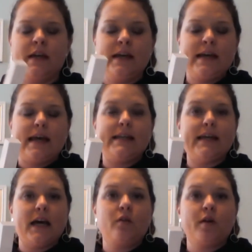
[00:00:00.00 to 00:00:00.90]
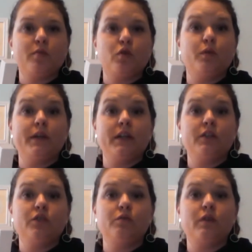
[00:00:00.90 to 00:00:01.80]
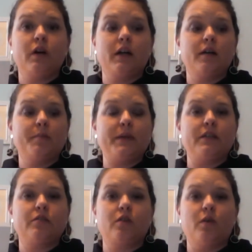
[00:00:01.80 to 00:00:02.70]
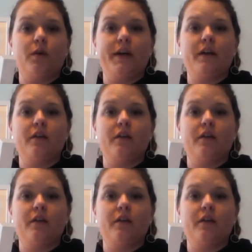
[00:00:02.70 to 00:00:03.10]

And now going to cut a piece going